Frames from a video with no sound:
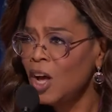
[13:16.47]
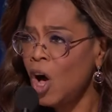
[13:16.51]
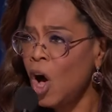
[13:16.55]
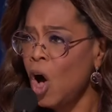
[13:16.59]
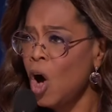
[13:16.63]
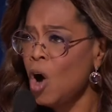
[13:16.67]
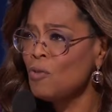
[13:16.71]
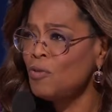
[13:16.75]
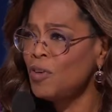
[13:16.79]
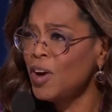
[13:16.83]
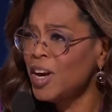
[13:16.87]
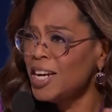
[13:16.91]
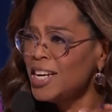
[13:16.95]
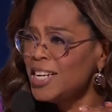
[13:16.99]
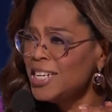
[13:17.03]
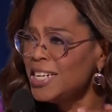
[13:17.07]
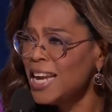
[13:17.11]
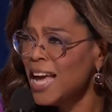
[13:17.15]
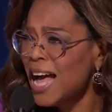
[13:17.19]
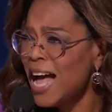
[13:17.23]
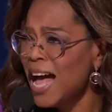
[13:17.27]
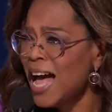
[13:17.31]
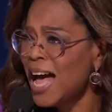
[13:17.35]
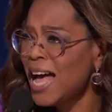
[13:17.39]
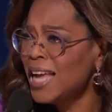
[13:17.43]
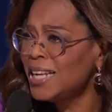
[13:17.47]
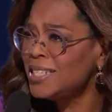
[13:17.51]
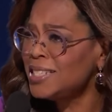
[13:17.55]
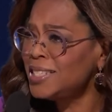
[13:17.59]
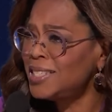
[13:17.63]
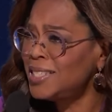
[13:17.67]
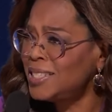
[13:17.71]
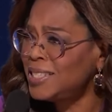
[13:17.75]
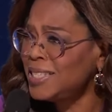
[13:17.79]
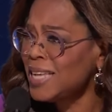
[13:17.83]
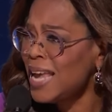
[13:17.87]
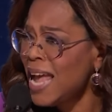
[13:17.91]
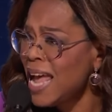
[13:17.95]
over
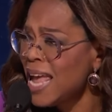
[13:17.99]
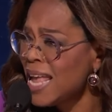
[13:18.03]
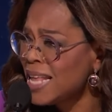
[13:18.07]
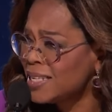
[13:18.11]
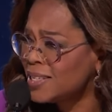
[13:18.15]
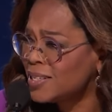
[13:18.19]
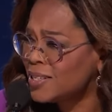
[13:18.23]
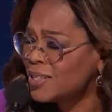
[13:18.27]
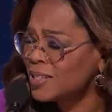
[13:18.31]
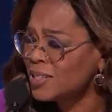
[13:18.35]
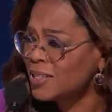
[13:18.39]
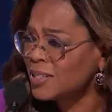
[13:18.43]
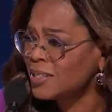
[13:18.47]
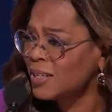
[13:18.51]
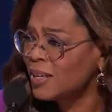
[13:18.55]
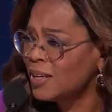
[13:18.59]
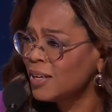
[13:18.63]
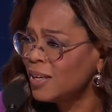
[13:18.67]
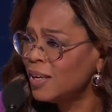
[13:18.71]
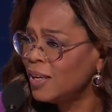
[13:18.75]
nonsense.